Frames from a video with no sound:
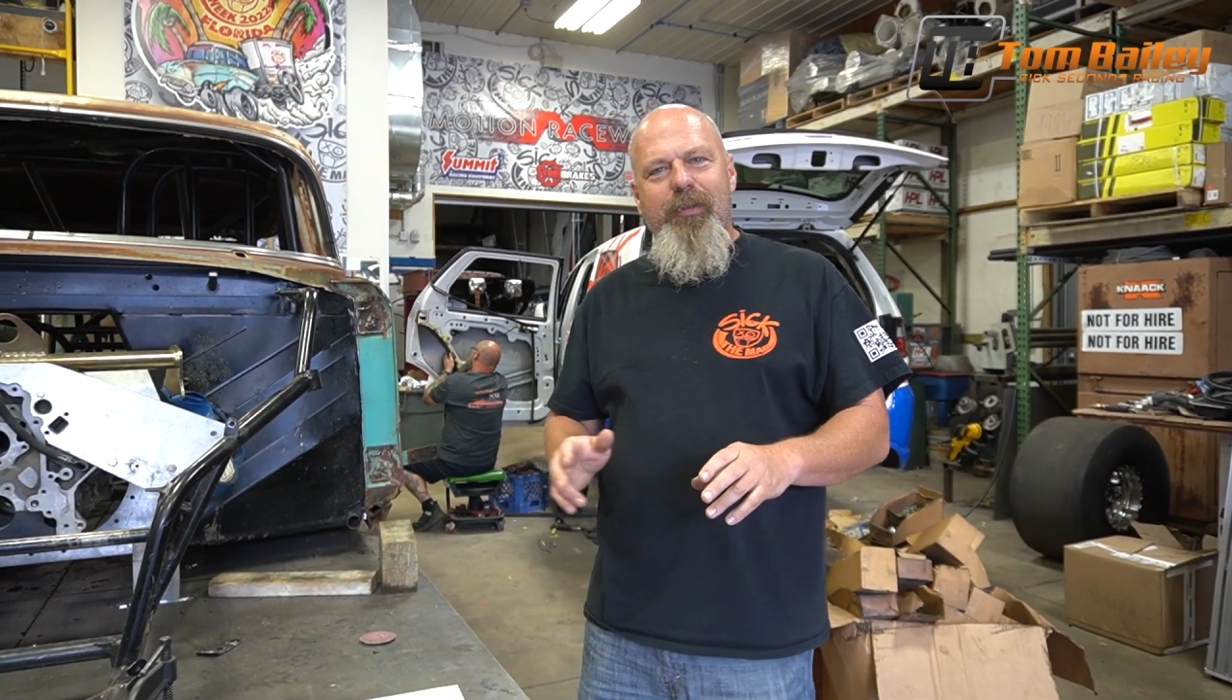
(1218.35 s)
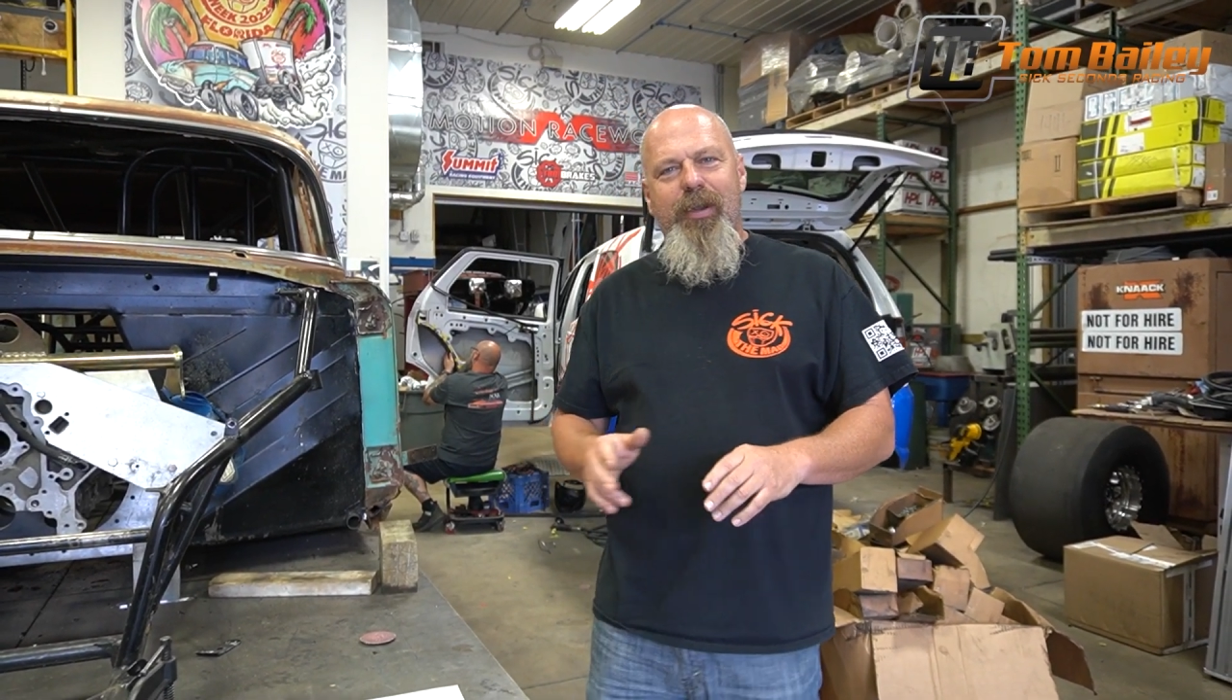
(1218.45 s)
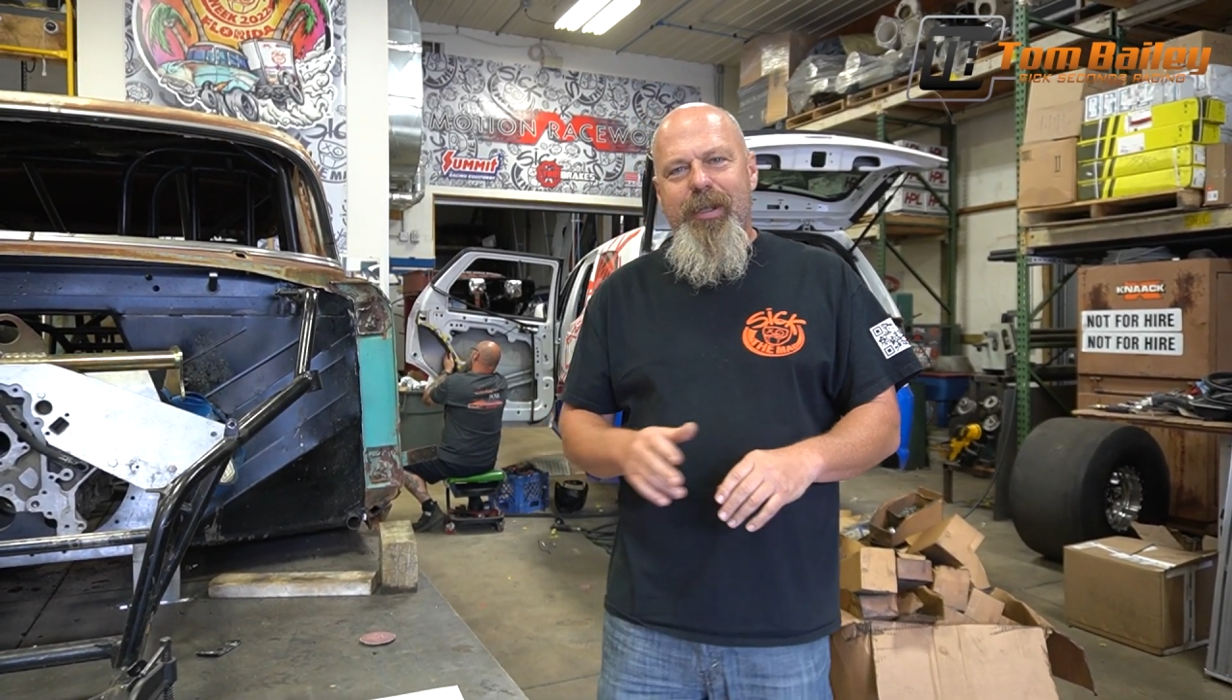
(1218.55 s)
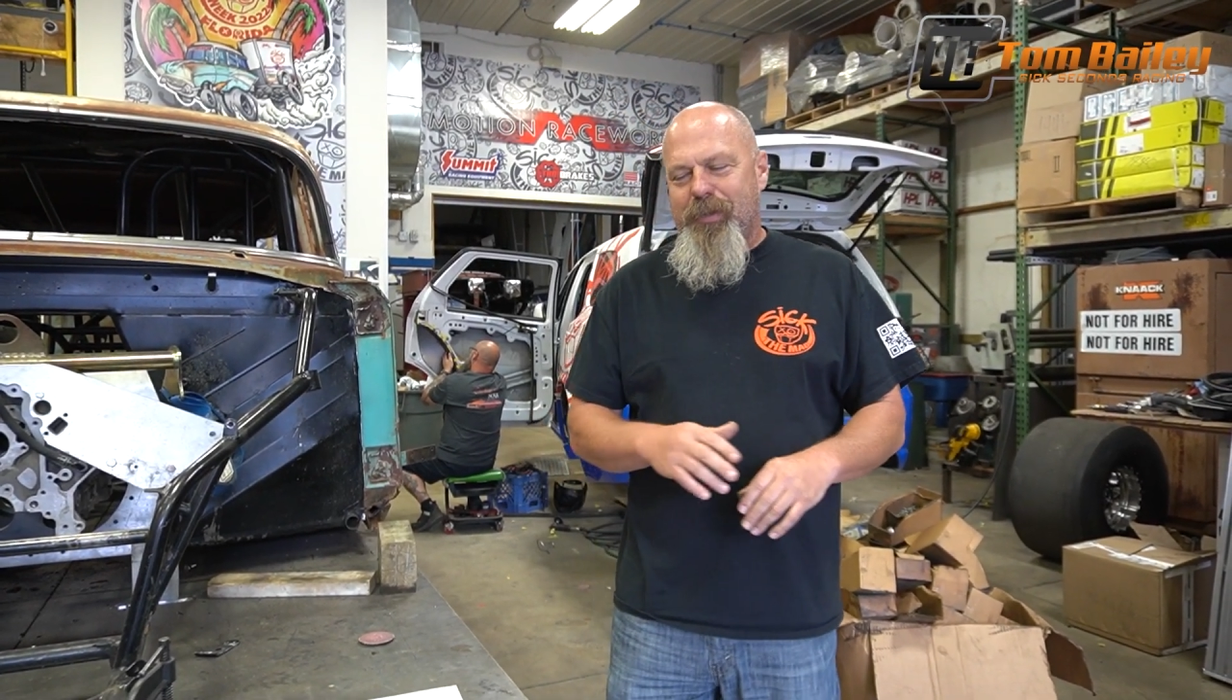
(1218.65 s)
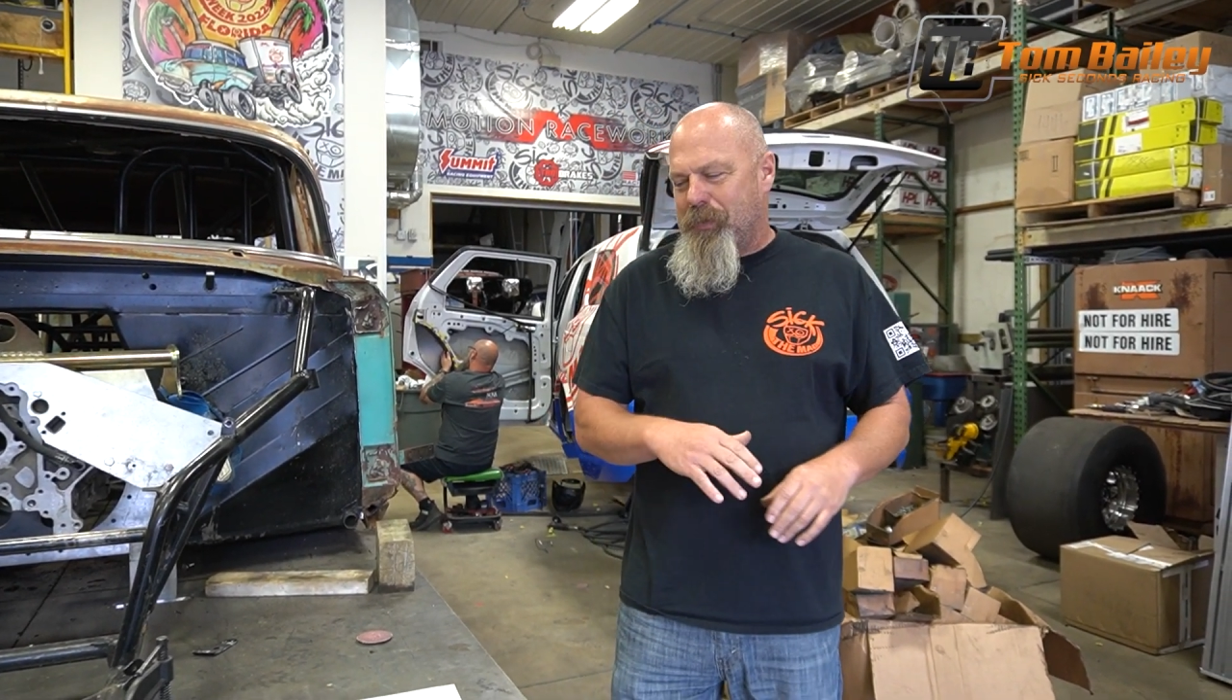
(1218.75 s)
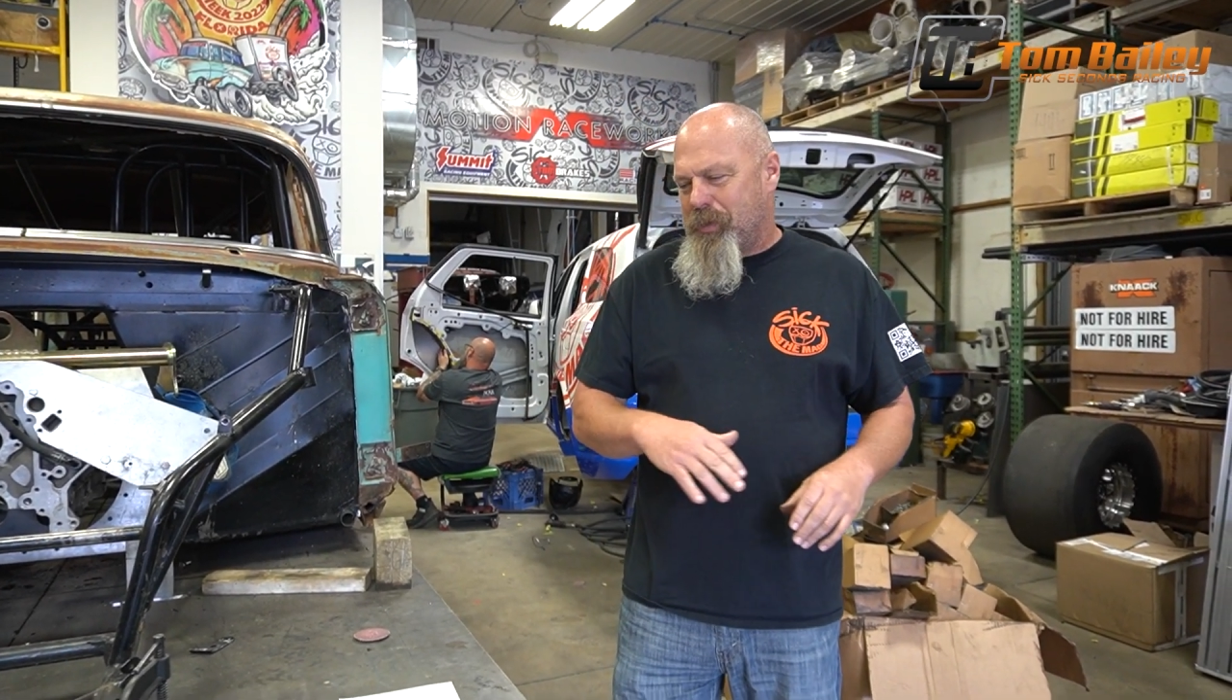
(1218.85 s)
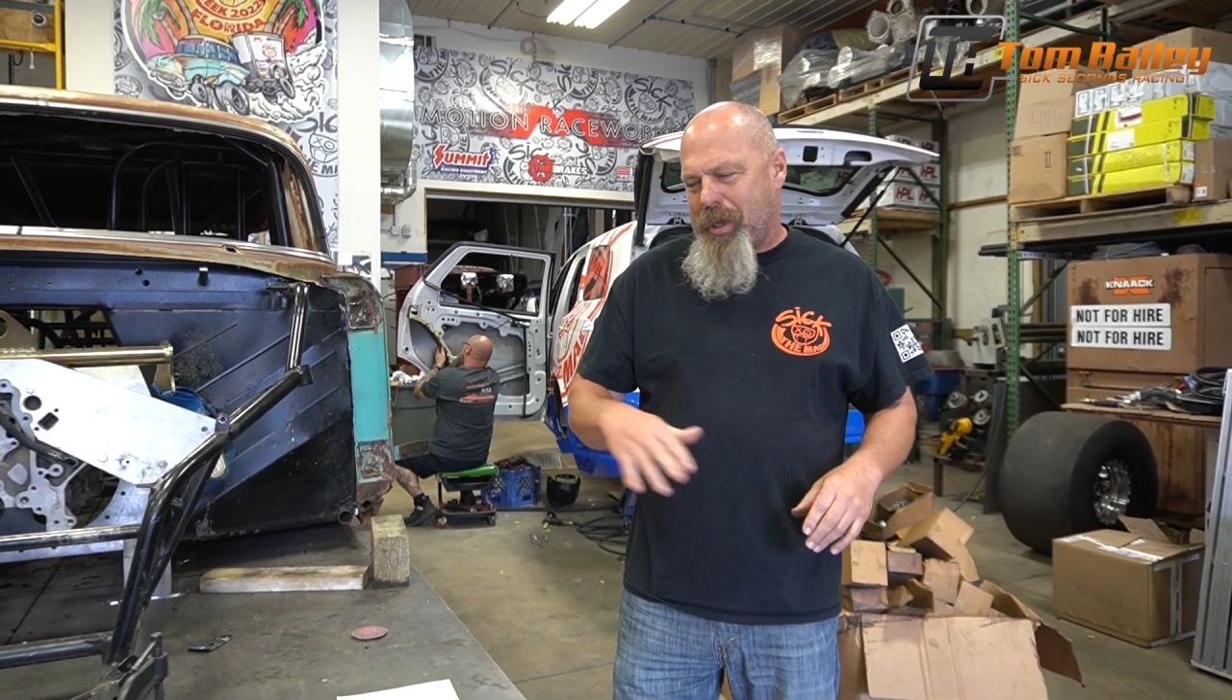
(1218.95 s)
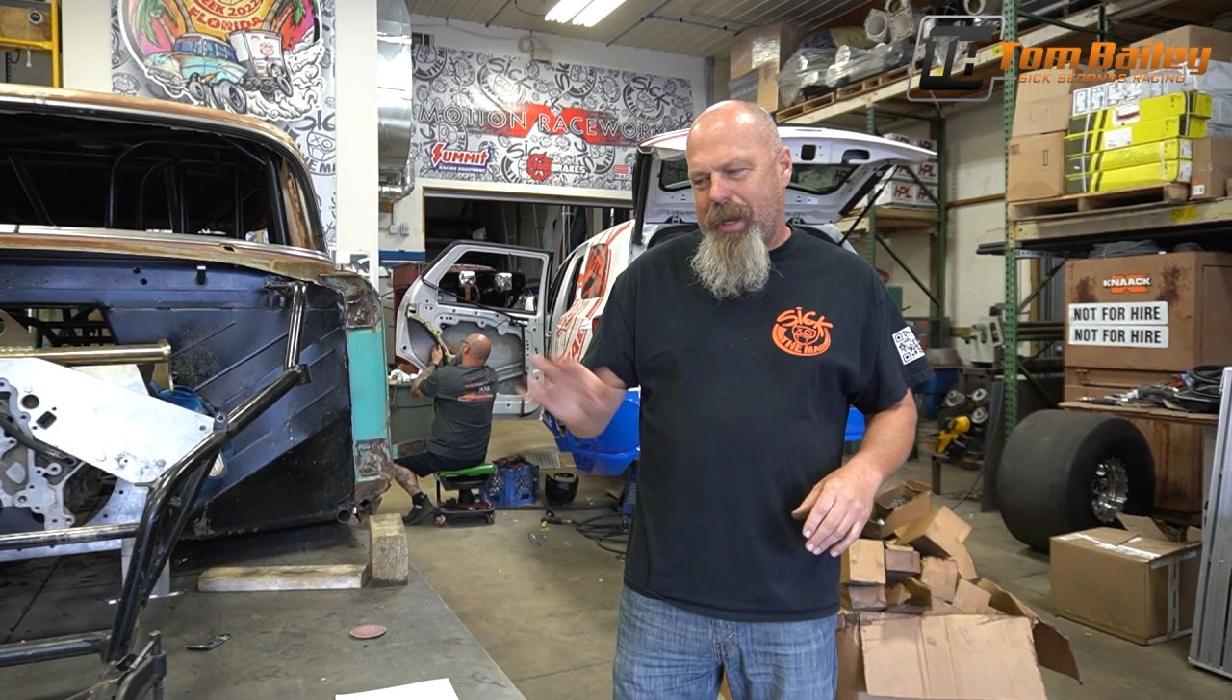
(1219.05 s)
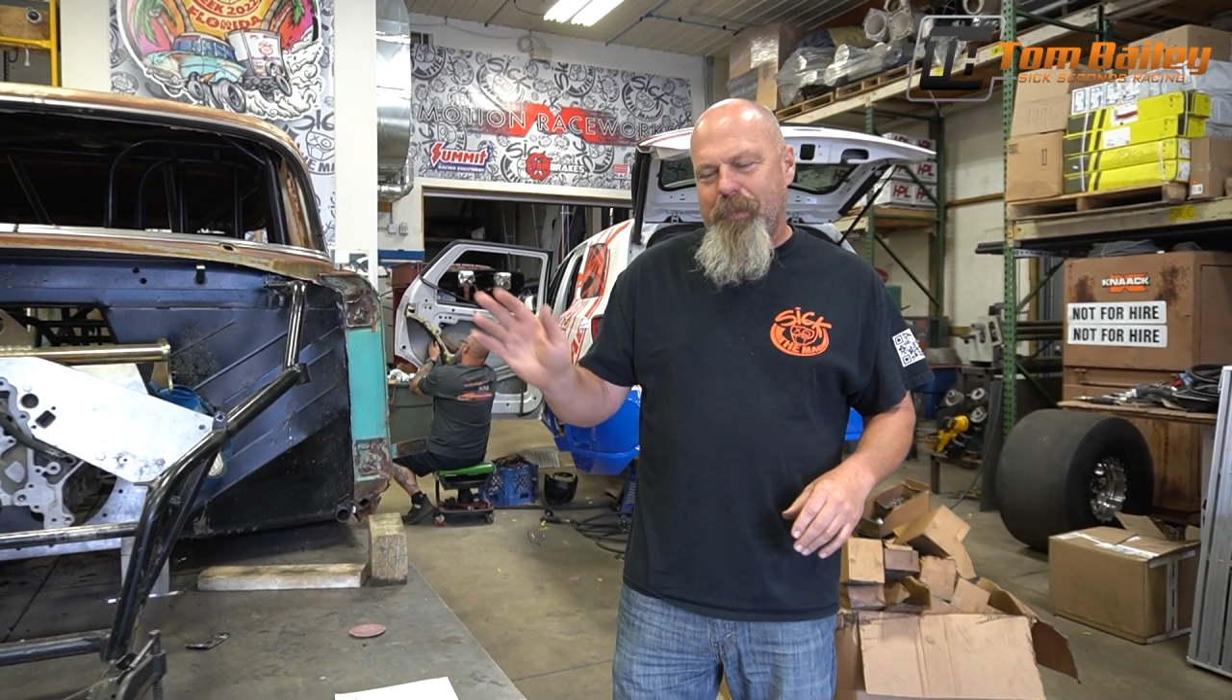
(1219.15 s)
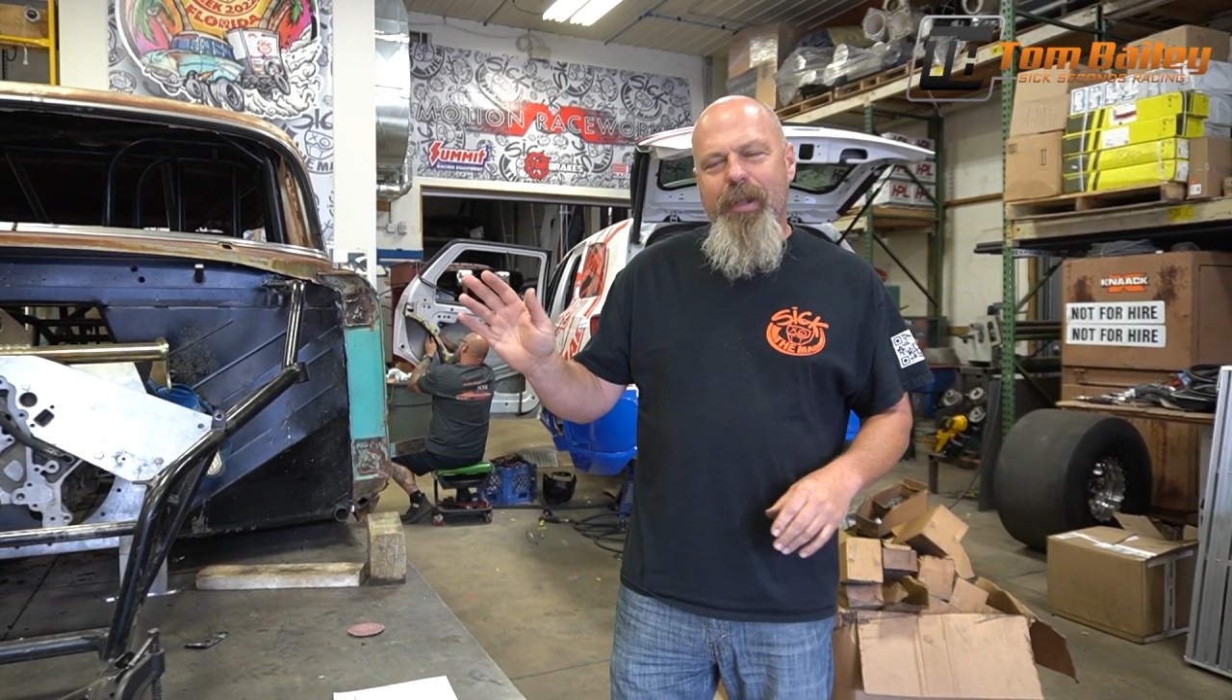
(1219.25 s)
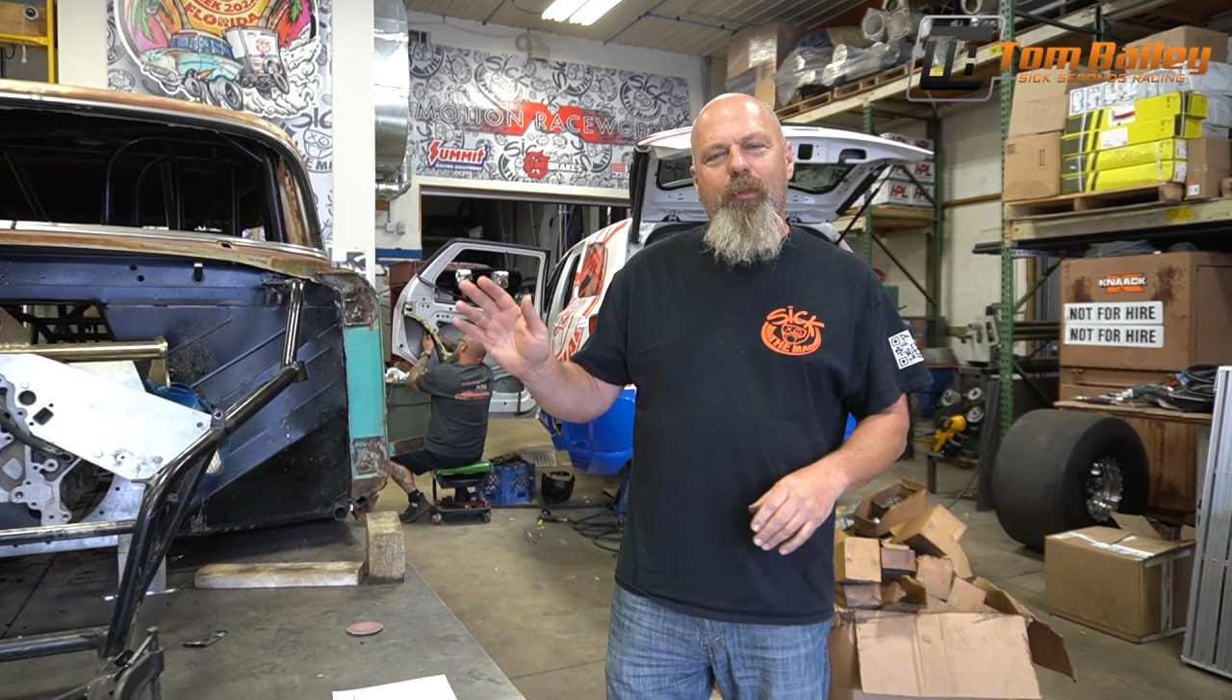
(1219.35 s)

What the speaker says: Like anybody